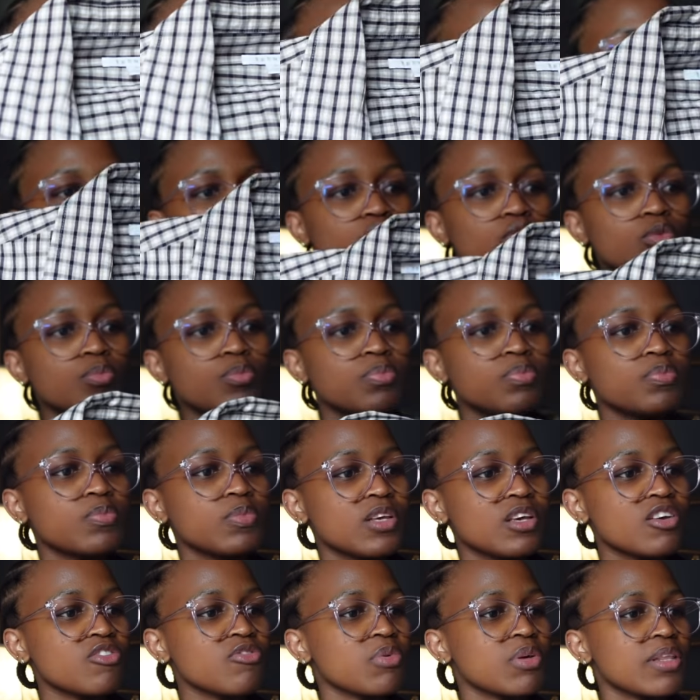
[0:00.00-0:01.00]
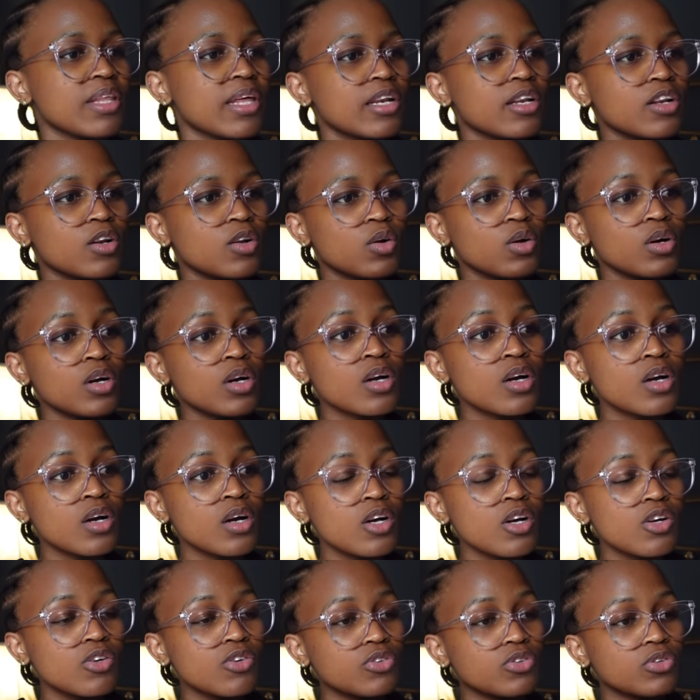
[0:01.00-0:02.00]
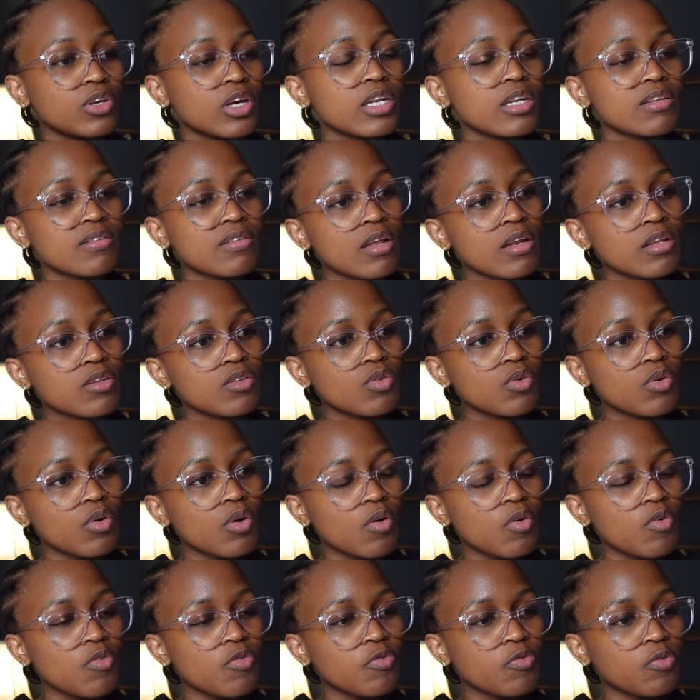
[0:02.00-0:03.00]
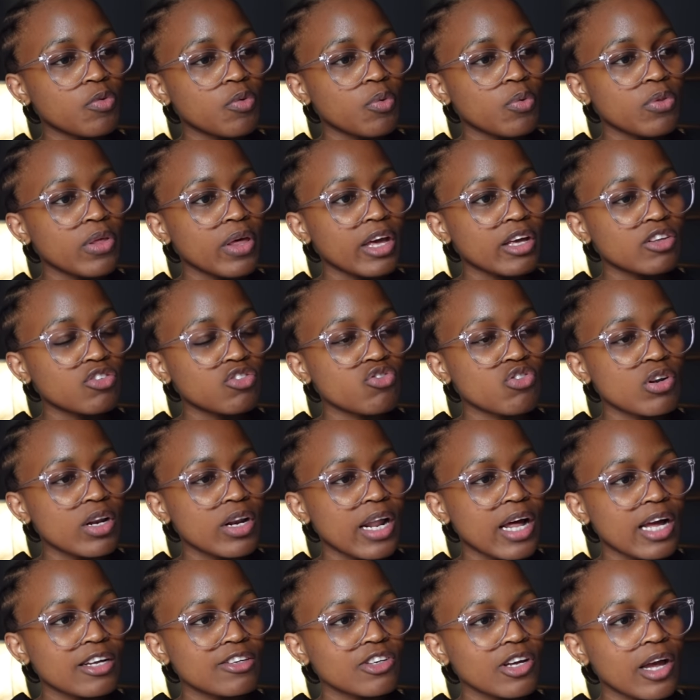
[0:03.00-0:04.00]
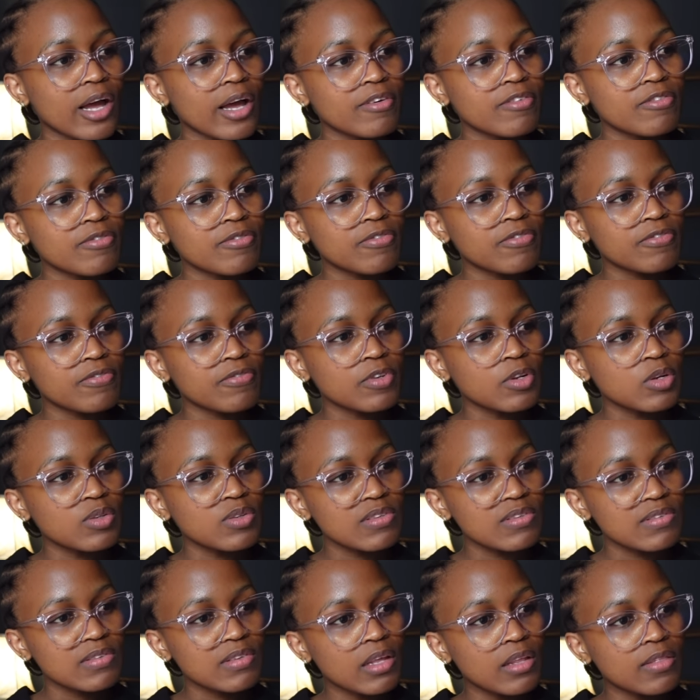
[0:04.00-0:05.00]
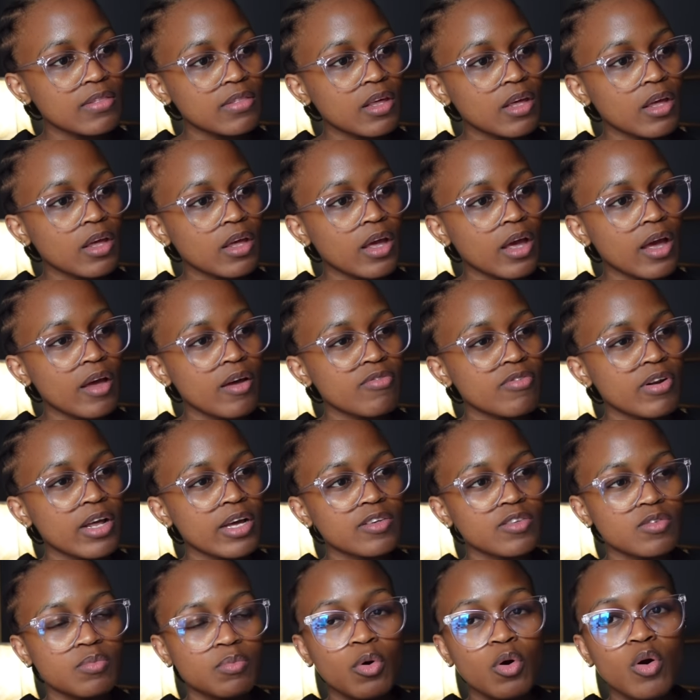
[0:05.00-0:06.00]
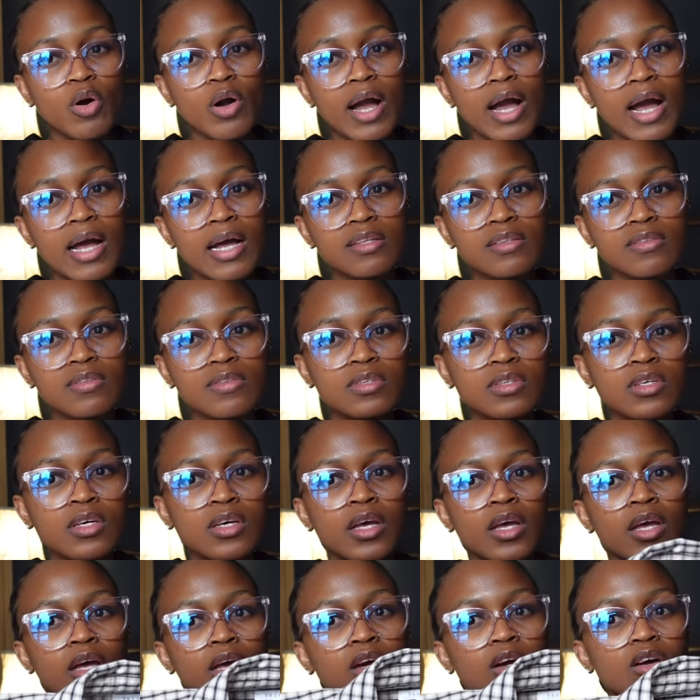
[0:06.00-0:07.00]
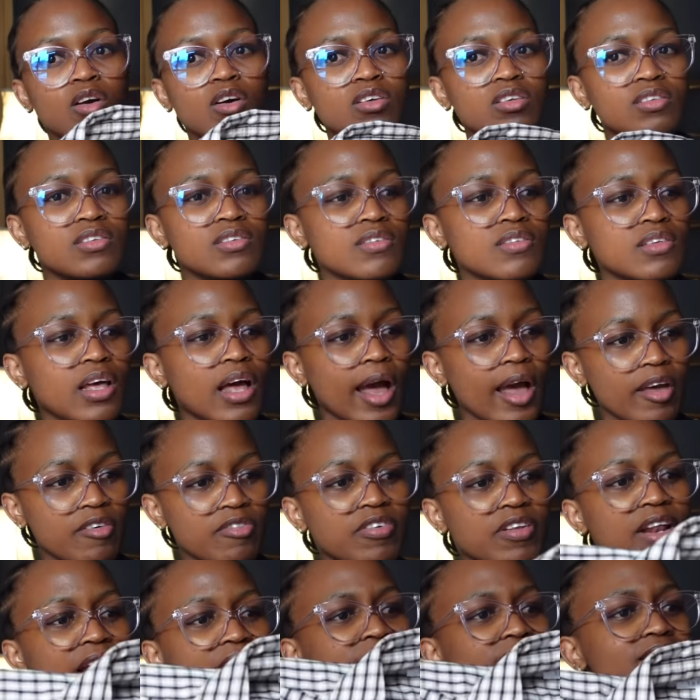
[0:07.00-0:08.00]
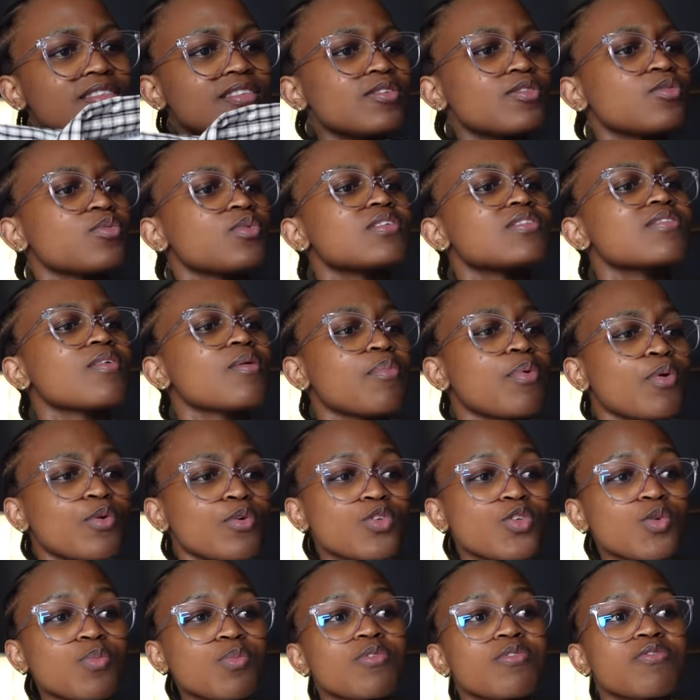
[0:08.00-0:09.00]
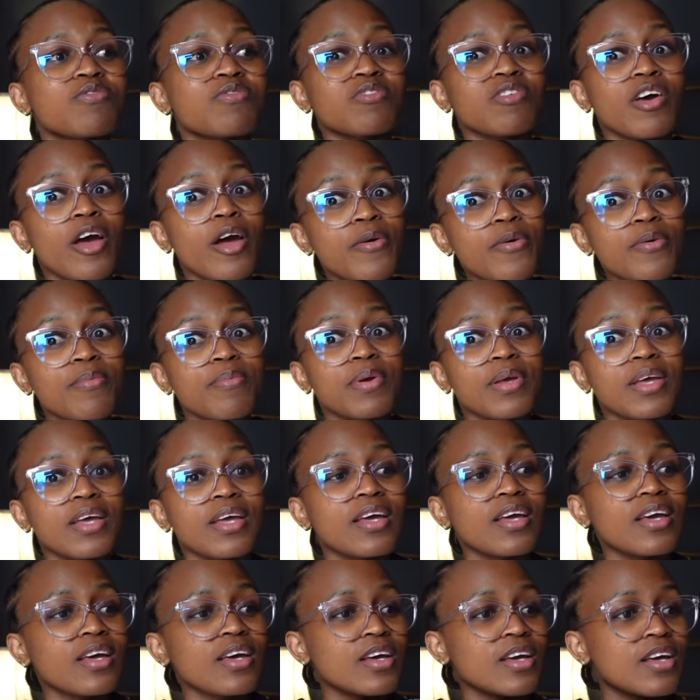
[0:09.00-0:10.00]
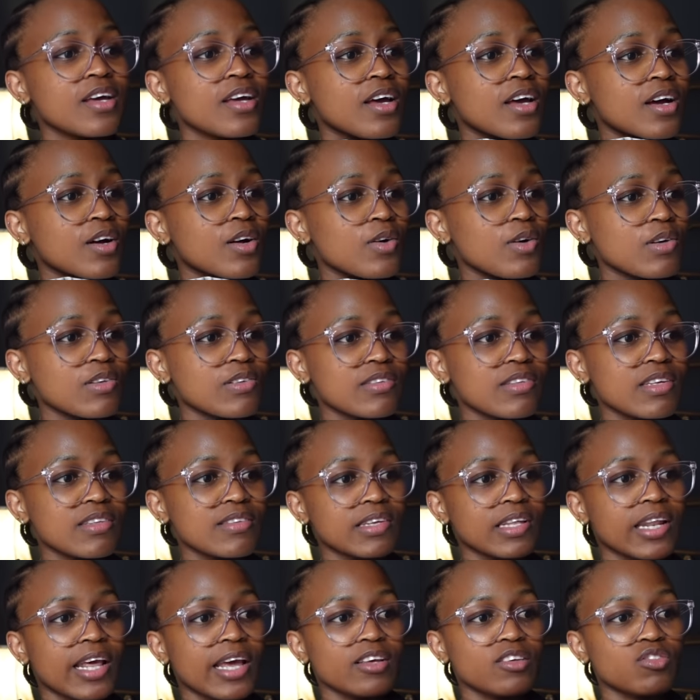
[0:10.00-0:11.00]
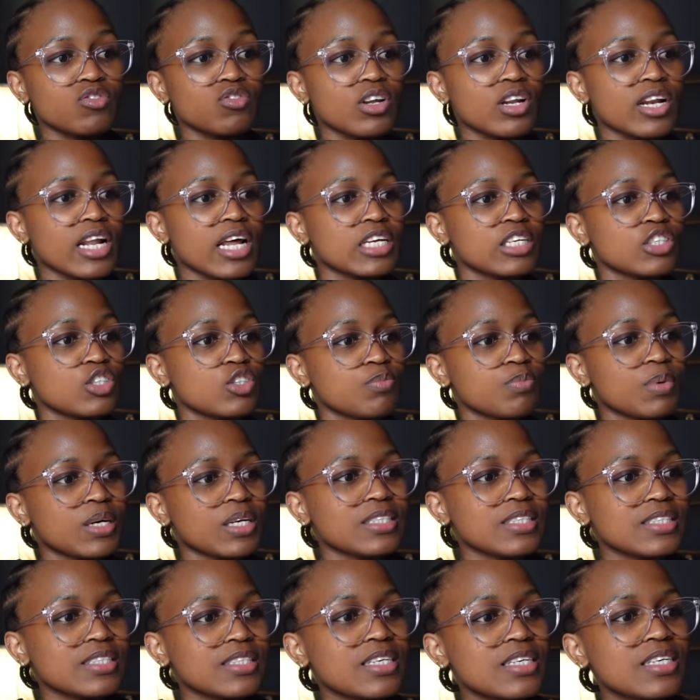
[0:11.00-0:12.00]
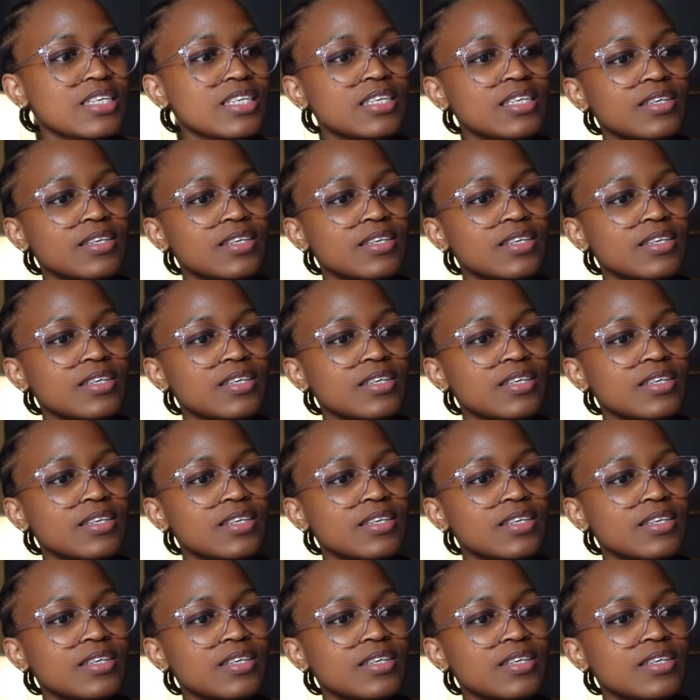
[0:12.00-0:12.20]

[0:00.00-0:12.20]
going to give me that look so I decided to go for the extra large I've noticed that they have like small cuts because I feel like this was supposed to be very big because it's an extra large but